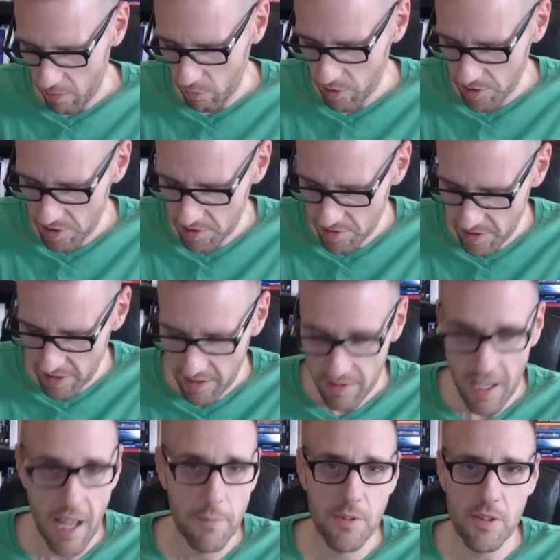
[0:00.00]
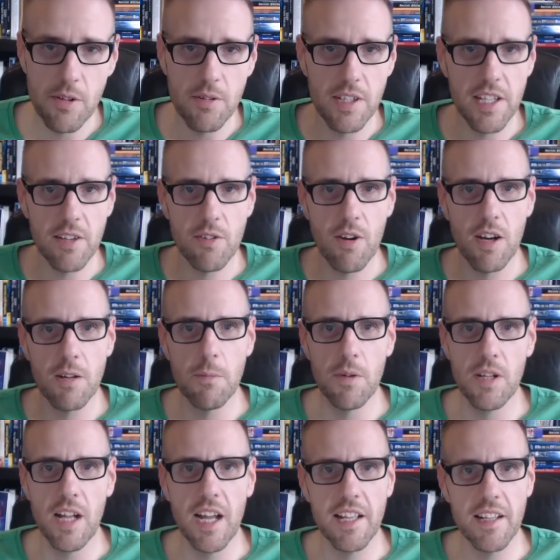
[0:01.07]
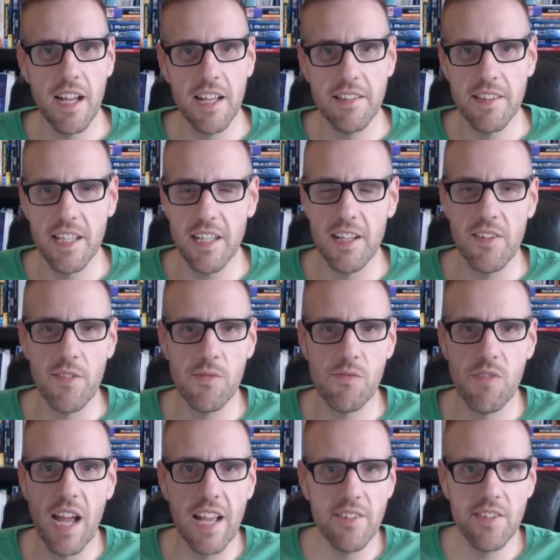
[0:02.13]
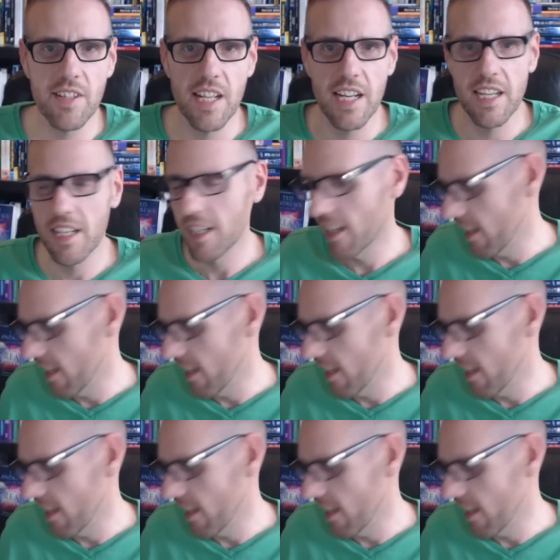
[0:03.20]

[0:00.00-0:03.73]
which is absolutely incredible. I think it's fascinating